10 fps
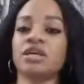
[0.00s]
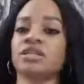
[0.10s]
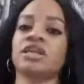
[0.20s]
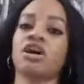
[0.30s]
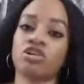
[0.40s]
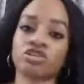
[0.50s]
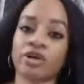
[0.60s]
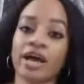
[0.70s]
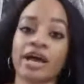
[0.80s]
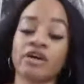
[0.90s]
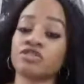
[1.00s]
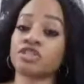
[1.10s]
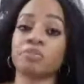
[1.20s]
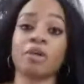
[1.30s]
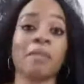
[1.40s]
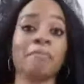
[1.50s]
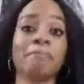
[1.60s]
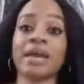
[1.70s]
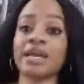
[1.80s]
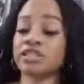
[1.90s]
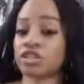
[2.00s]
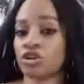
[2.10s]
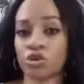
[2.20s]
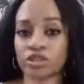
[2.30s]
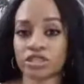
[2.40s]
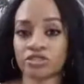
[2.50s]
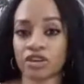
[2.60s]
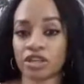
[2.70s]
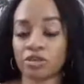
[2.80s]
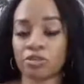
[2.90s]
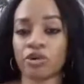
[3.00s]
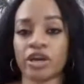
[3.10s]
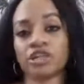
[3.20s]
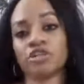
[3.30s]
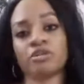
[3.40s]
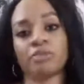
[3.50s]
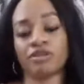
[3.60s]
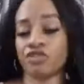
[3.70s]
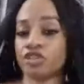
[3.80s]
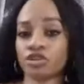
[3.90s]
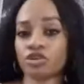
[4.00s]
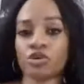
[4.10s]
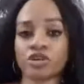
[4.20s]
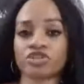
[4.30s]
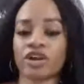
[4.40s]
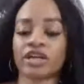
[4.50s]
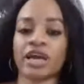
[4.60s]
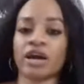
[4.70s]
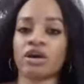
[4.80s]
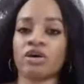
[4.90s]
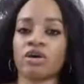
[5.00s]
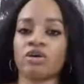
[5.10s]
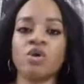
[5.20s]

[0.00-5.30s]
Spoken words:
then I also have some amazing courses available, including my featured course right now,